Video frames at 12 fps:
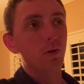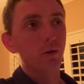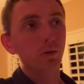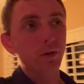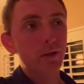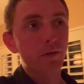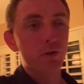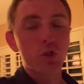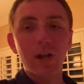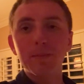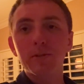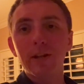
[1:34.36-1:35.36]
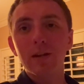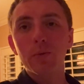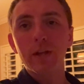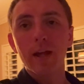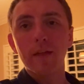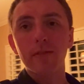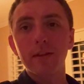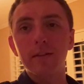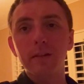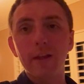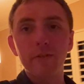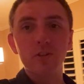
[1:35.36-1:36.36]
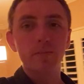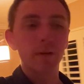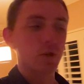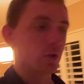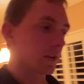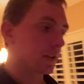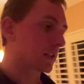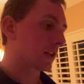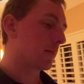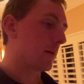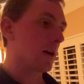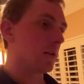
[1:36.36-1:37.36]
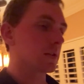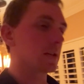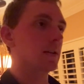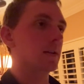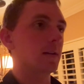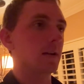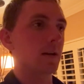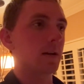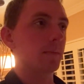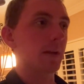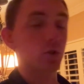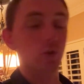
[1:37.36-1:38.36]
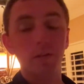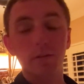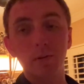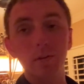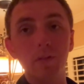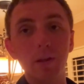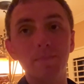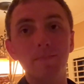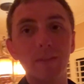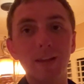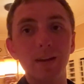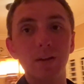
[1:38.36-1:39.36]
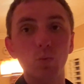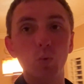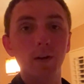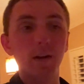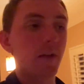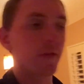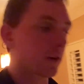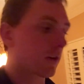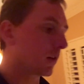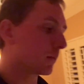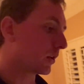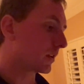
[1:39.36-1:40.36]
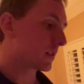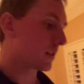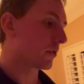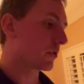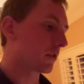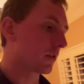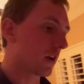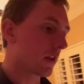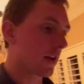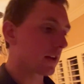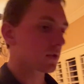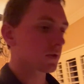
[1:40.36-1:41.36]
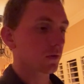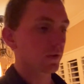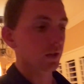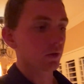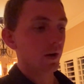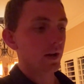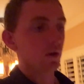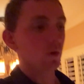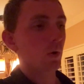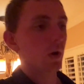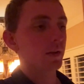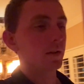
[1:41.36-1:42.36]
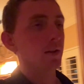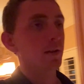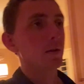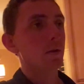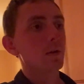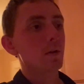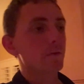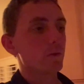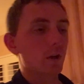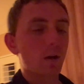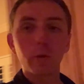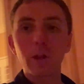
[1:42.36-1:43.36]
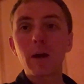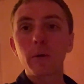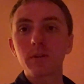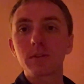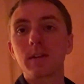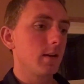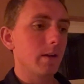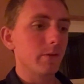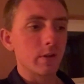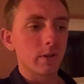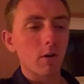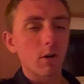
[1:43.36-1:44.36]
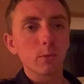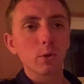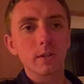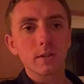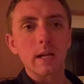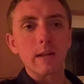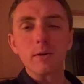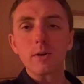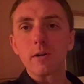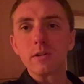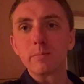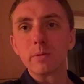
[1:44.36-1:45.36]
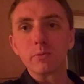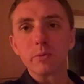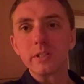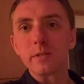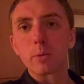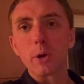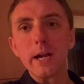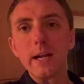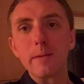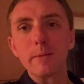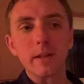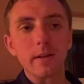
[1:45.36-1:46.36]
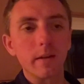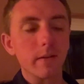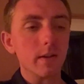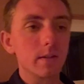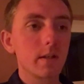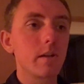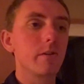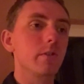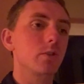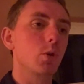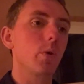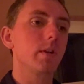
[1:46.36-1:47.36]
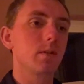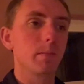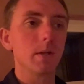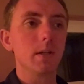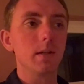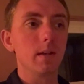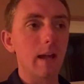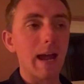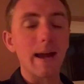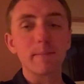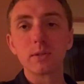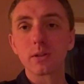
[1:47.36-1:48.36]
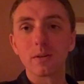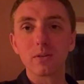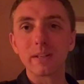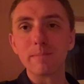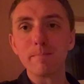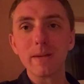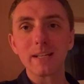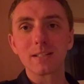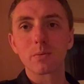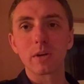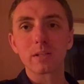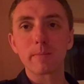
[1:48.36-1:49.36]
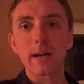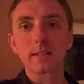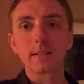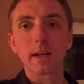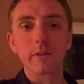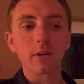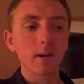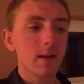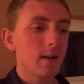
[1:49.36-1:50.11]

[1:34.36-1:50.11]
Earlier at the shop today, we had the leather specialist come out um, actually three of them, and work on the caramel interior on that Sterling Gray 01 for a couple hours. Everything caramel inside the car has been resprayed. I mean, the, the interior is going to be absolutely mint when it's back together.